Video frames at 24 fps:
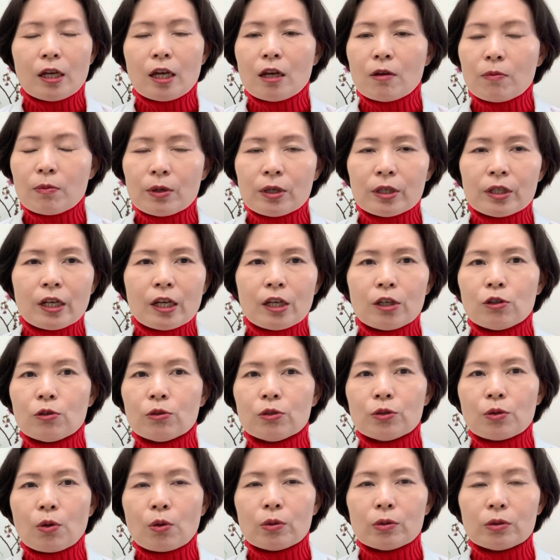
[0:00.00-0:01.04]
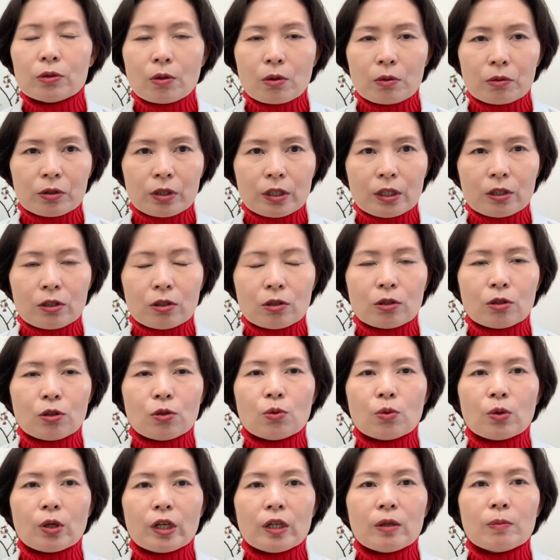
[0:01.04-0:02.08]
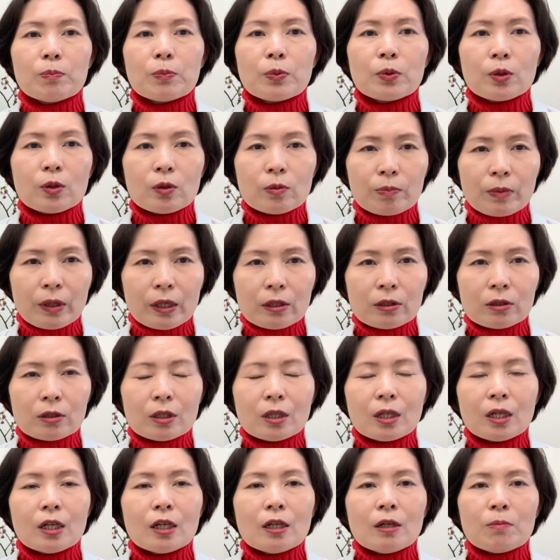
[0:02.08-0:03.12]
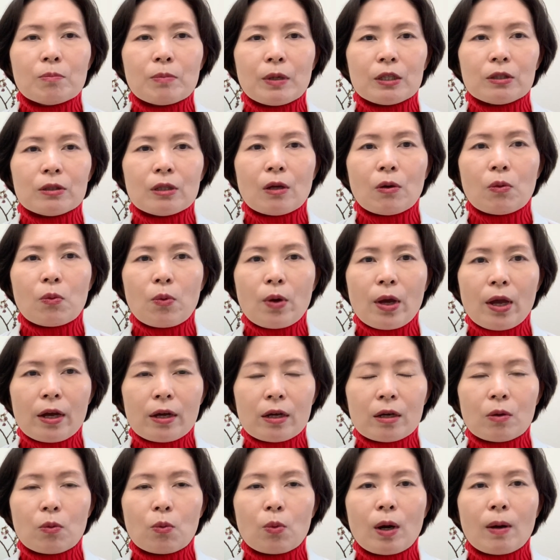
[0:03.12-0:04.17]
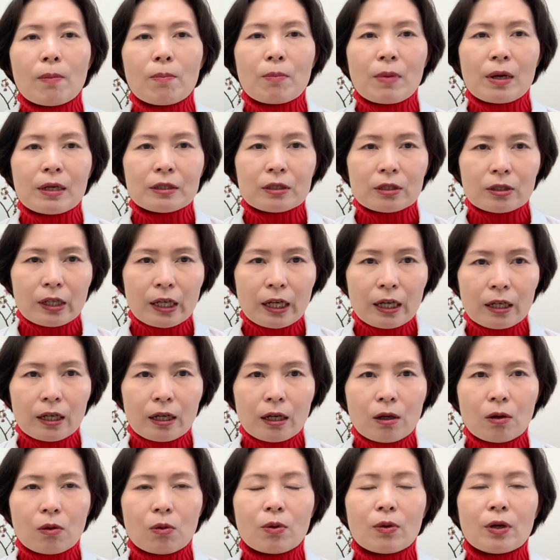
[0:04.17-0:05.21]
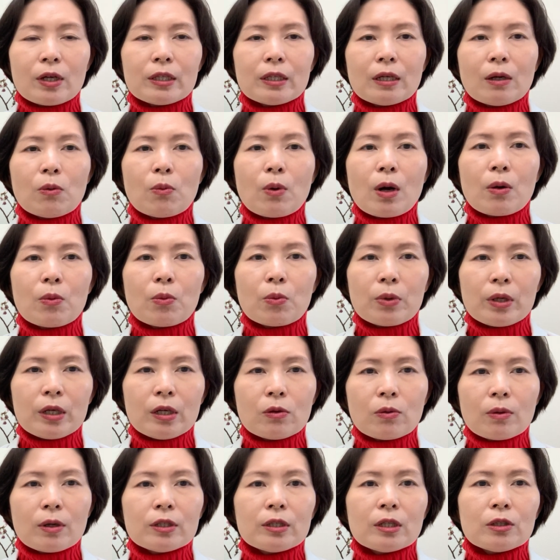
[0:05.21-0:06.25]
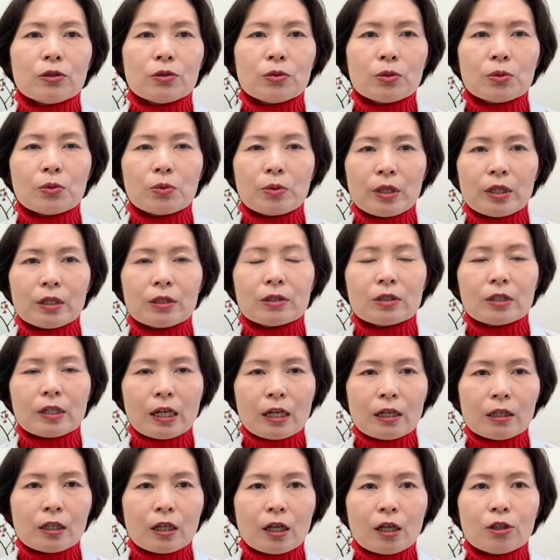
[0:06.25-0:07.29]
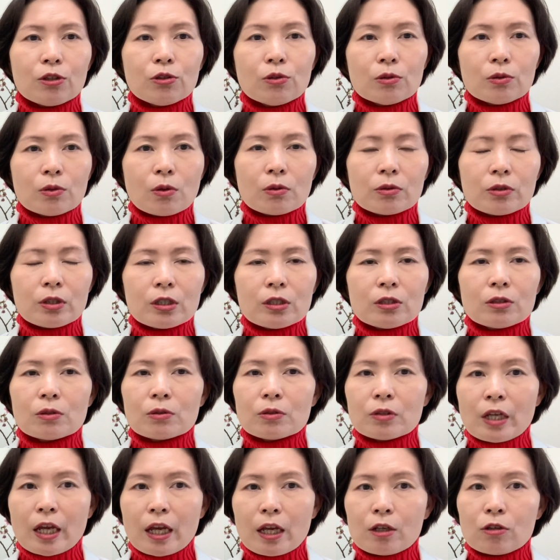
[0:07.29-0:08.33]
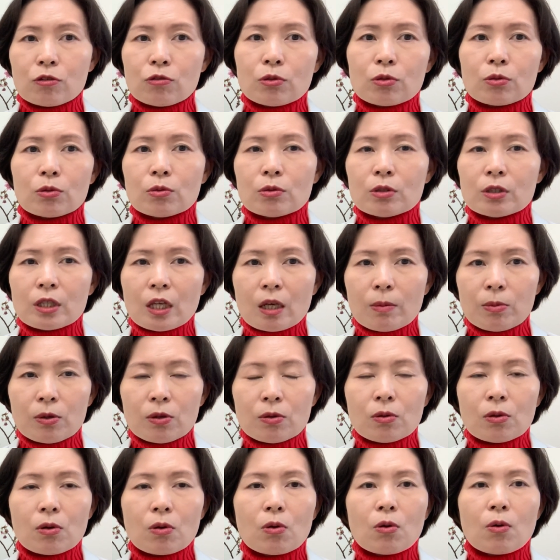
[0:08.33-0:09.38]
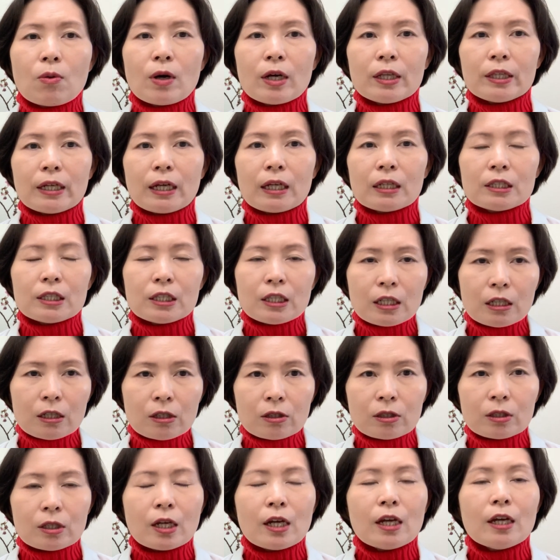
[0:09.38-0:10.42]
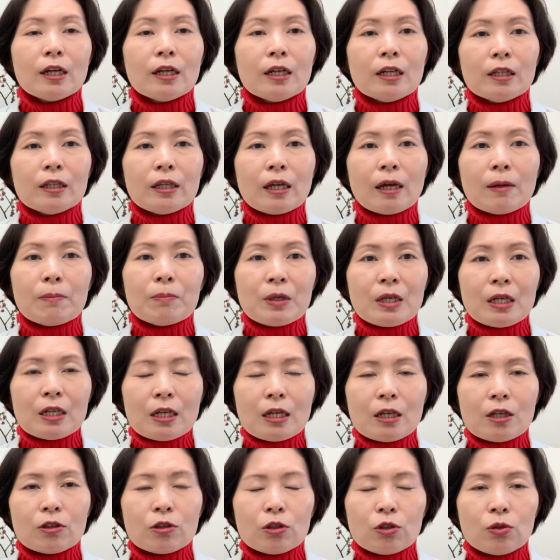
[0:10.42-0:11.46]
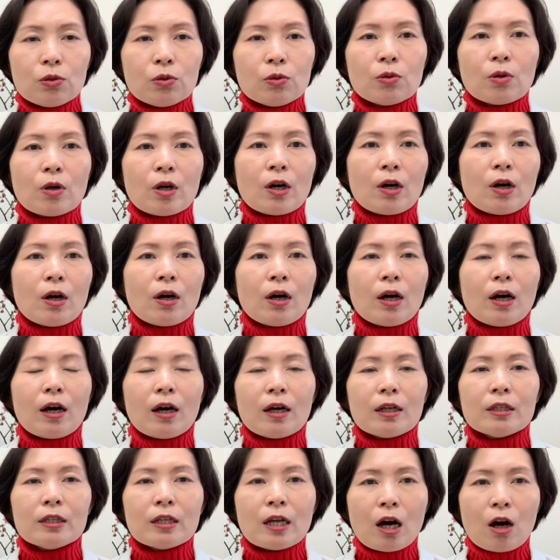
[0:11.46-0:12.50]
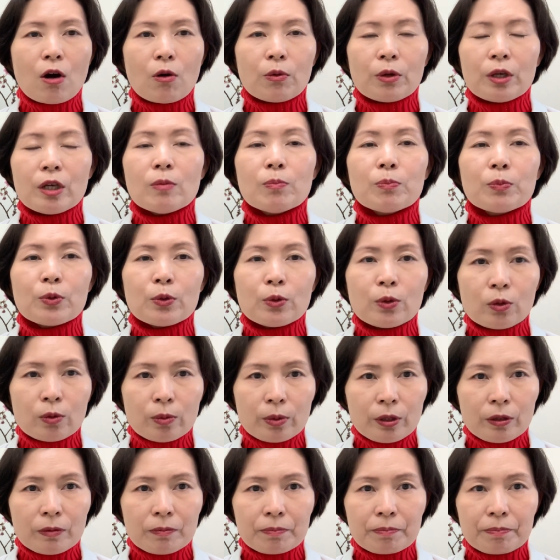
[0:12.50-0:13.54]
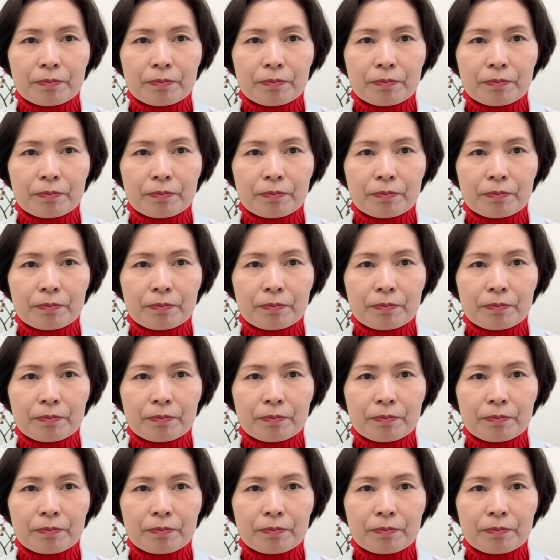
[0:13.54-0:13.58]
every day you don't notice your improvement, but when 1 month later, or the 1 week, or the 2 weeks later, you notice the 10 to 7 or the 6, that meaning you are now improved.